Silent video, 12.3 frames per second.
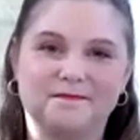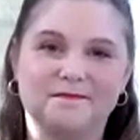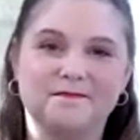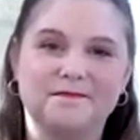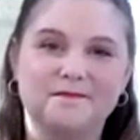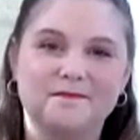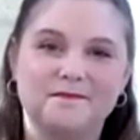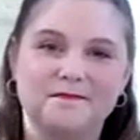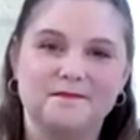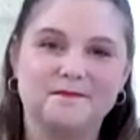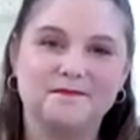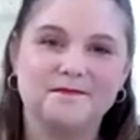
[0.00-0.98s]

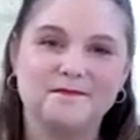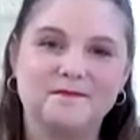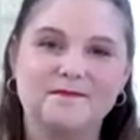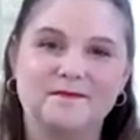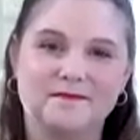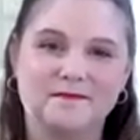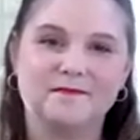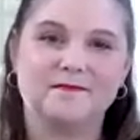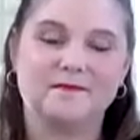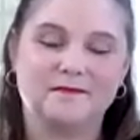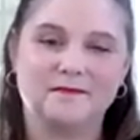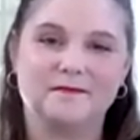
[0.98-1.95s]

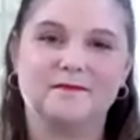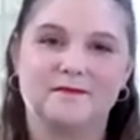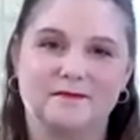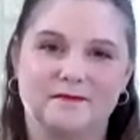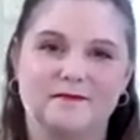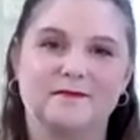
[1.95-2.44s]
The person shown says nothing.